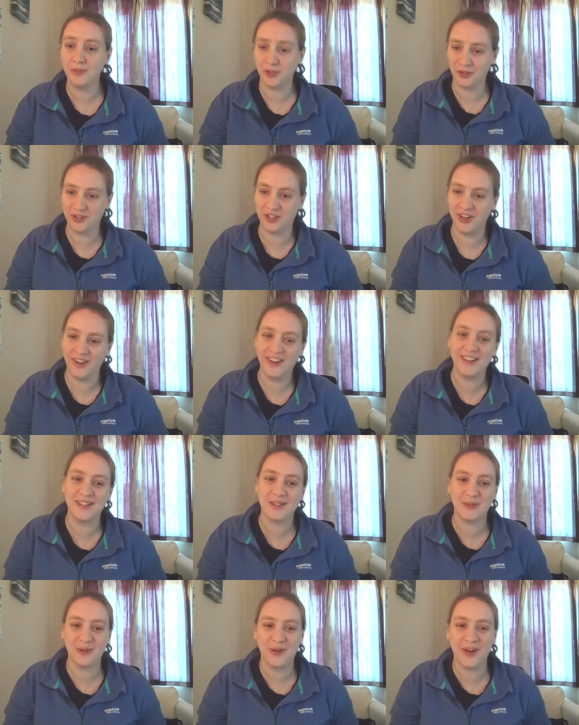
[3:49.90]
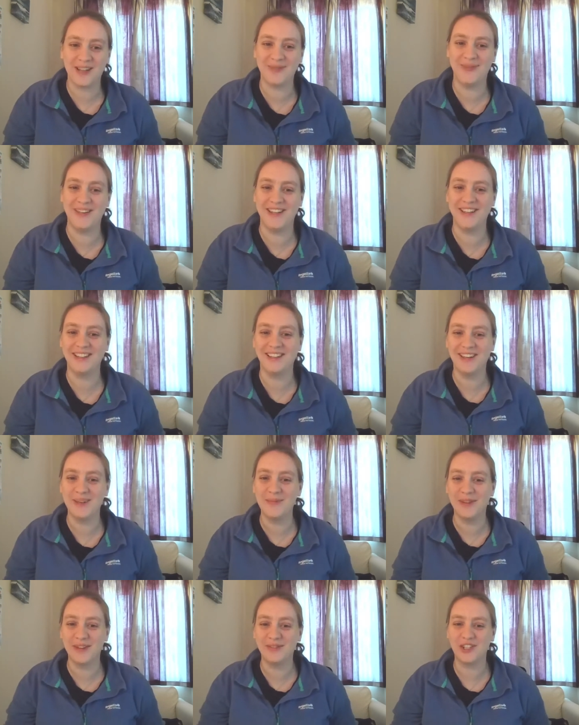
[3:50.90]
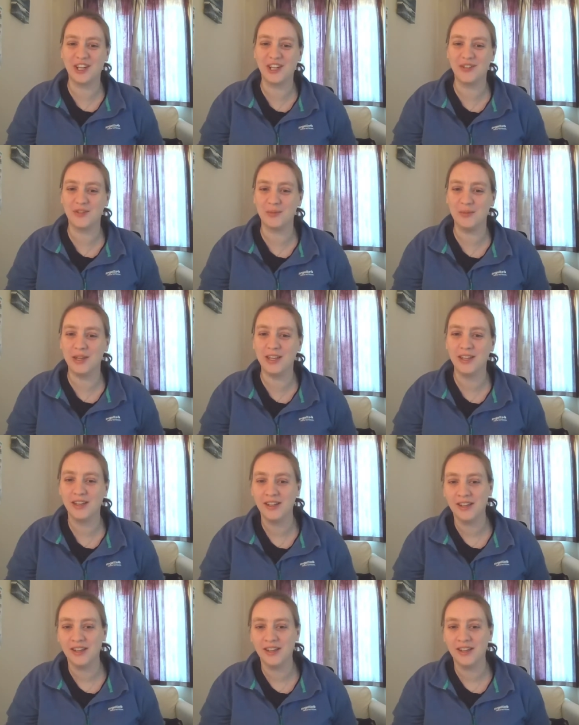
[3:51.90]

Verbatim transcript: starting this role has been a bit of a change for me,